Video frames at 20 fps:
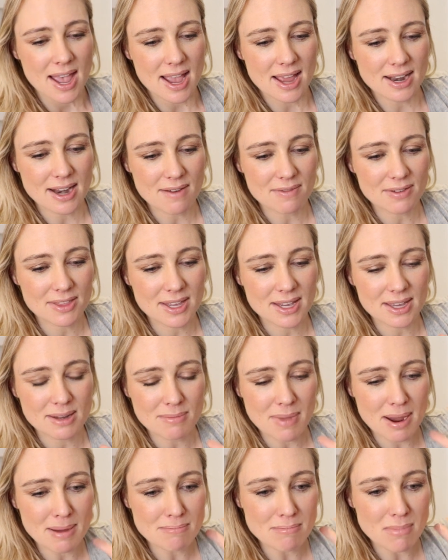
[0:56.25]
And everything
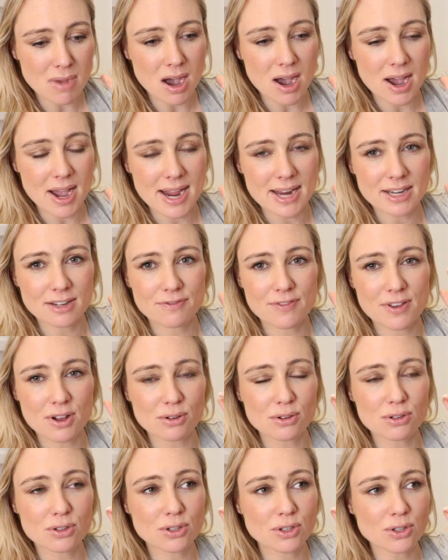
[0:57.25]
in my mind
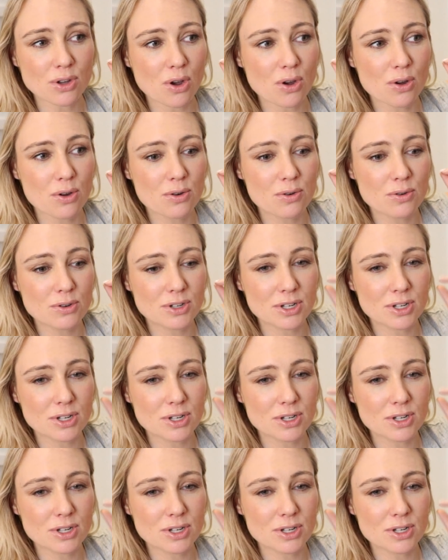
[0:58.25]
felt so